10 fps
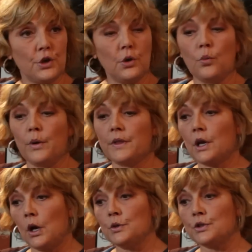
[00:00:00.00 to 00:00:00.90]
so with the
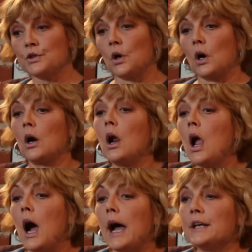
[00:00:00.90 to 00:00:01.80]
co-star,
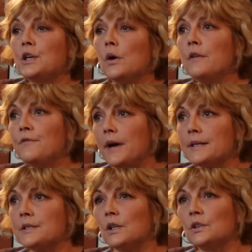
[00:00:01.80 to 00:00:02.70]
I don't
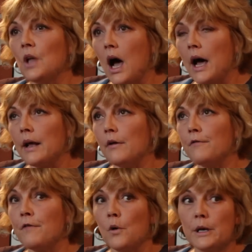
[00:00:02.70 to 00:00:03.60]
invest a lot
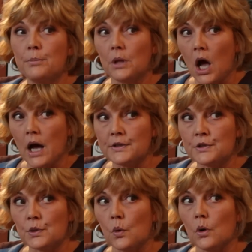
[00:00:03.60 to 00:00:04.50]
of phony
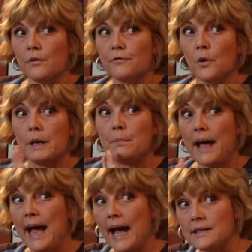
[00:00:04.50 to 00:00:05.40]
plots or phony
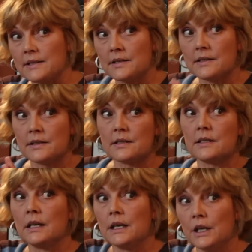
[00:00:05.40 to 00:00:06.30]

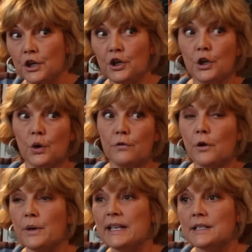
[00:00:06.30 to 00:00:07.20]
pasts, you know,
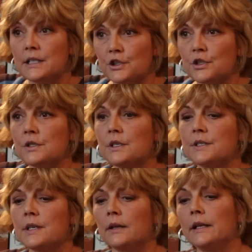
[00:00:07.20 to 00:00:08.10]
phony intentions,
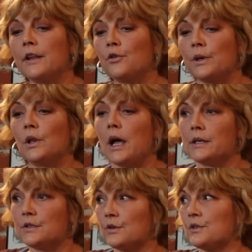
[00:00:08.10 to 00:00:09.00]
because suddenly 3
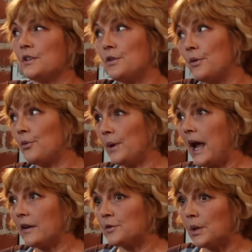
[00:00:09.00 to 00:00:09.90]
lines turns into a
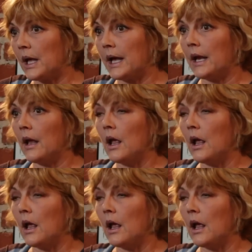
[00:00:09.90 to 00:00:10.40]
3-act play.